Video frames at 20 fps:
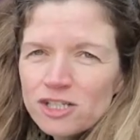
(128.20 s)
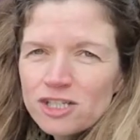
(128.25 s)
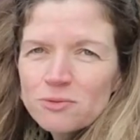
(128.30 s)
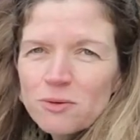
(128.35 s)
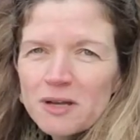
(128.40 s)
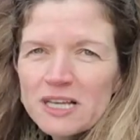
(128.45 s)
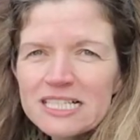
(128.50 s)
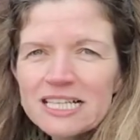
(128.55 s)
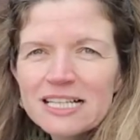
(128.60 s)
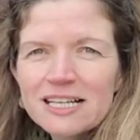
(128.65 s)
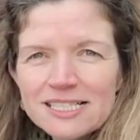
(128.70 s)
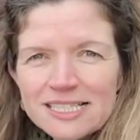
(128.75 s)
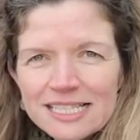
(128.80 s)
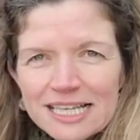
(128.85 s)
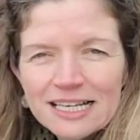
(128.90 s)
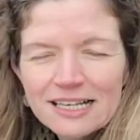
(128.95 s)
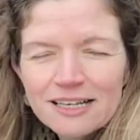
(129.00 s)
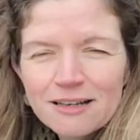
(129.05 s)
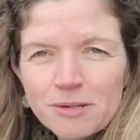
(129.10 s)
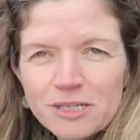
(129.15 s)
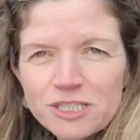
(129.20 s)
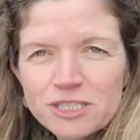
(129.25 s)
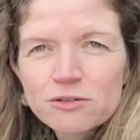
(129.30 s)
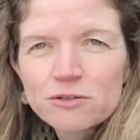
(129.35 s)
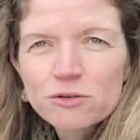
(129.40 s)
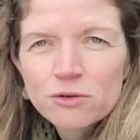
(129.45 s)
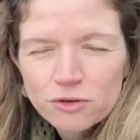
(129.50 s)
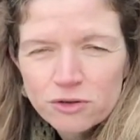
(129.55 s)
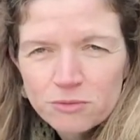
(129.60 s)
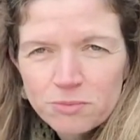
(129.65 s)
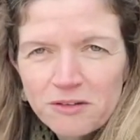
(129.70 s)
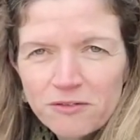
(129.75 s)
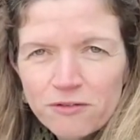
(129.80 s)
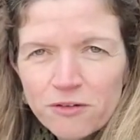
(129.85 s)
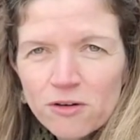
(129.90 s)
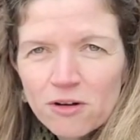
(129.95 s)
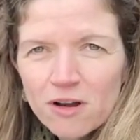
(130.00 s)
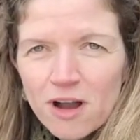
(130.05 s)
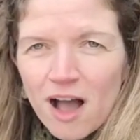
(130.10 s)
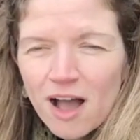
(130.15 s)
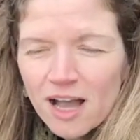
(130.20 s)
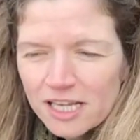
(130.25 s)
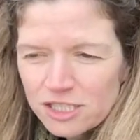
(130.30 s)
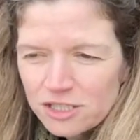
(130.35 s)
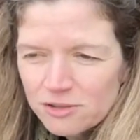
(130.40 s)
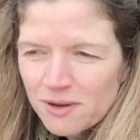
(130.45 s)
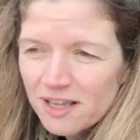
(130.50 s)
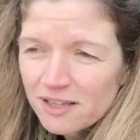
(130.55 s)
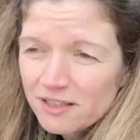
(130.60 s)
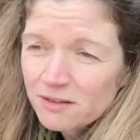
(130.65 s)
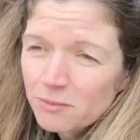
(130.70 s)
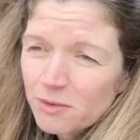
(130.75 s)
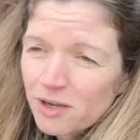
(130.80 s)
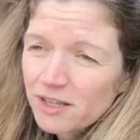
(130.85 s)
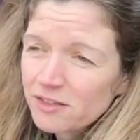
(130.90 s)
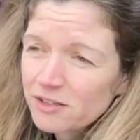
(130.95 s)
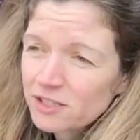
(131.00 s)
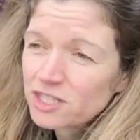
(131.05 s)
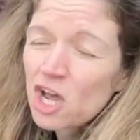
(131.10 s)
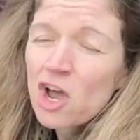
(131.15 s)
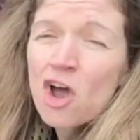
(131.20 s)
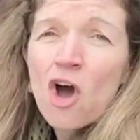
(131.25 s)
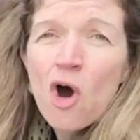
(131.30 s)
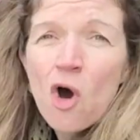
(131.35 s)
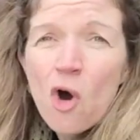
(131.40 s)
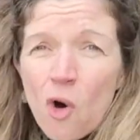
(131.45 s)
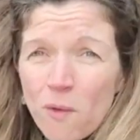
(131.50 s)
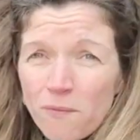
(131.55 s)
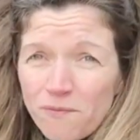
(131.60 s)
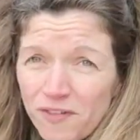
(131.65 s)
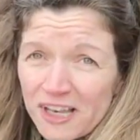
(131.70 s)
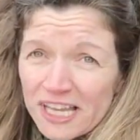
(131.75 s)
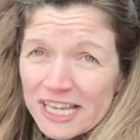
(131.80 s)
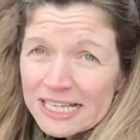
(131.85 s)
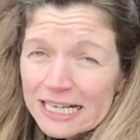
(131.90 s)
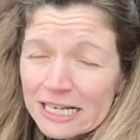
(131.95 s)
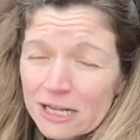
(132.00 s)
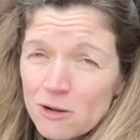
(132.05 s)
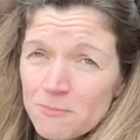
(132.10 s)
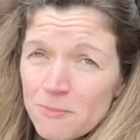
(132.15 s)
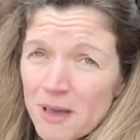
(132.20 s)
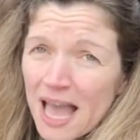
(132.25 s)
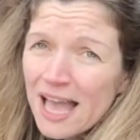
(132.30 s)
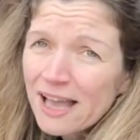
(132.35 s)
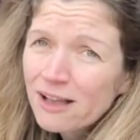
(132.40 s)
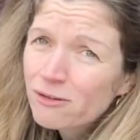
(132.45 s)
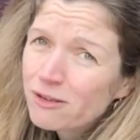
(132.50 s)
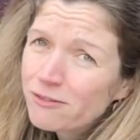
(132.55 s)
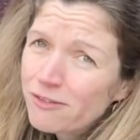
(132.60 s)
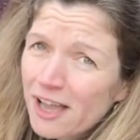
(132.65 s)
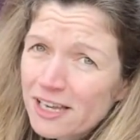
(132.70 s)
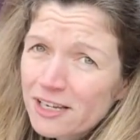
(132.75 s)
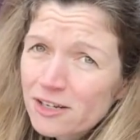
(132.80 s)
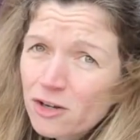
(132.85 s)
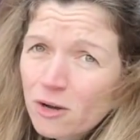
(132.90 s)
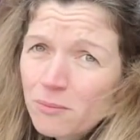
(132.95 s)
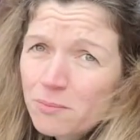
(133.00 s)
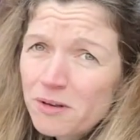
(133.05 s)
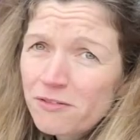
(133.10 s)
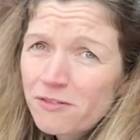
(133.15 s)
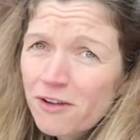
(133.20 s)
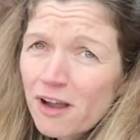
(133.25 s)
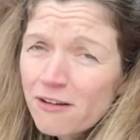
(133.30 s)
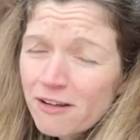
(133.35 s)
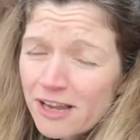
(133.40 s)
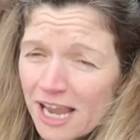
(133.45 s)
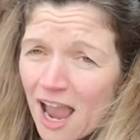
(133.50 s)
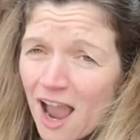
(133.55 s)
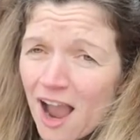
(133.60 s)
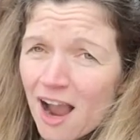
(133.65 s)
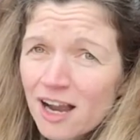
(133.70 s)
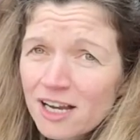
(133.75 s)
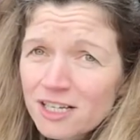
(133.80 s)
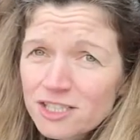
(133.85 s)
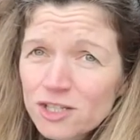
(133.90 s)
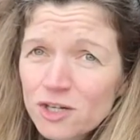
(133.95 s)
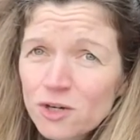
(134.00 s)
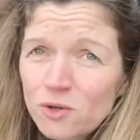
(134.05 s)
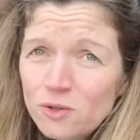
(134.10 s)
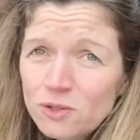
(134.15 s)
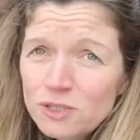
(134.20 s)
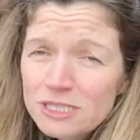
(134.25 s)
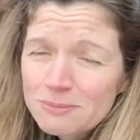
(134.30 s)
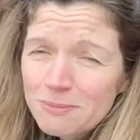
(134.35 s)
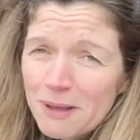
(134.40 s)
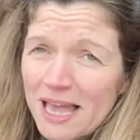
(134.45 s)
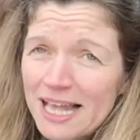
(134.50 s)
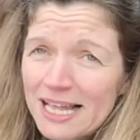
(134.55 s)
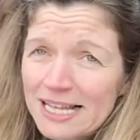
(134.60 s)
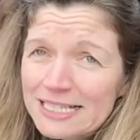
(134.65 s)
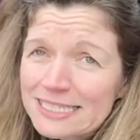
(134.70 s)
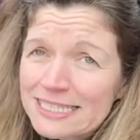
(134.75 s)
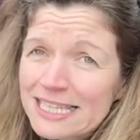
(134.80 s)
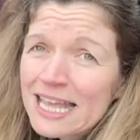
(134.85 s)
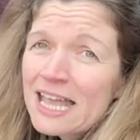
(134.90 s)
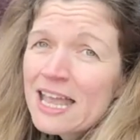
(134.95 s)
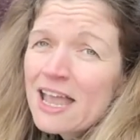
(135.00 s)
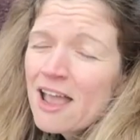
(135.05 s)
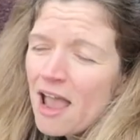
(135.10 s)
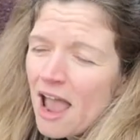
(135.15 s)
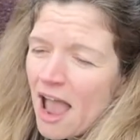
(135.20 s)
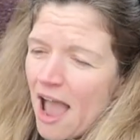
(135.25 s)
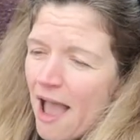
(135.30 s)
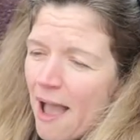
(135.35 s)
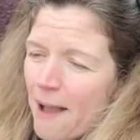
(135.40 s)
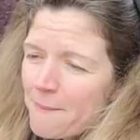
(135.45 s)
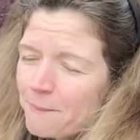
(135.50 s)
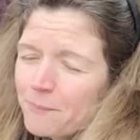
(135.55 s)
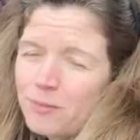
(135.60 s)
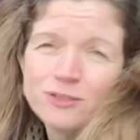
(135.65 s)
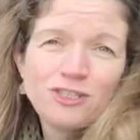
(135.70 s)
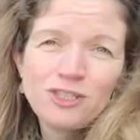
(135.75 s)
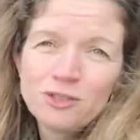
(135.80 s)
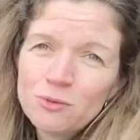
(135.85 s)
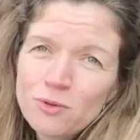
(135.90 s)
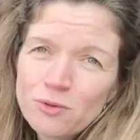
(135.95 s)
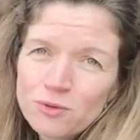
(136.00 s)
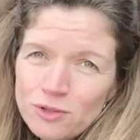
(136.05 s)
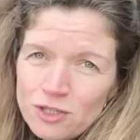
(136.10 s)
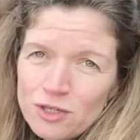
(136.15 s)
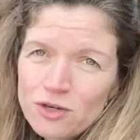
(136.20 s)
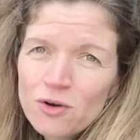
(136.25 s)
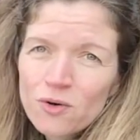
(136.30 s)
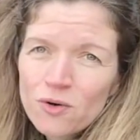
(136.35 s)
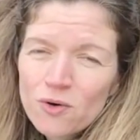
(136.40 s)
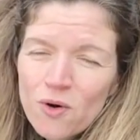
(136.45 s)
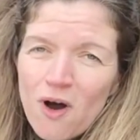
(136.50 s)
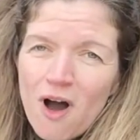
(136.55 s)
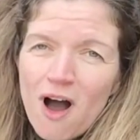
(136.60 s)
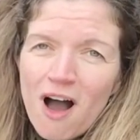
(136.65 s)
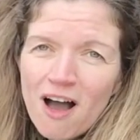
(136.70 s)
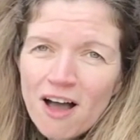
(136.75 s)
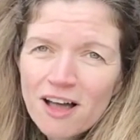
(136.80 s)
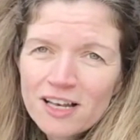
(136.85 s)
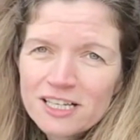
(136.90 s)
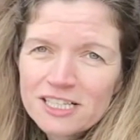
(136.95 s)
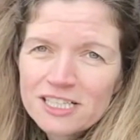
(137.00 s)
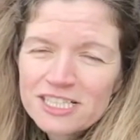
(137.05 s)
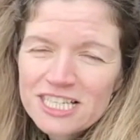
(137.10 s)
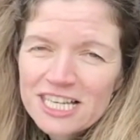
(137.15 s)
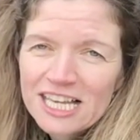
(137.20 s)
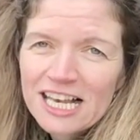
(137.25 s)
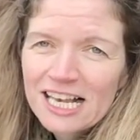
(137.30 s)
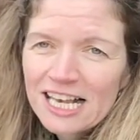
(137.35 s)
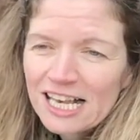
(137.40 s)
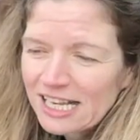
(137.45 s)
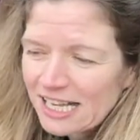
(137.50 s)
just wait till I see a little bit of growth before I do anything with it. Hopefully it'll come back. We've had a couple of very hard cold spells, but you won't know until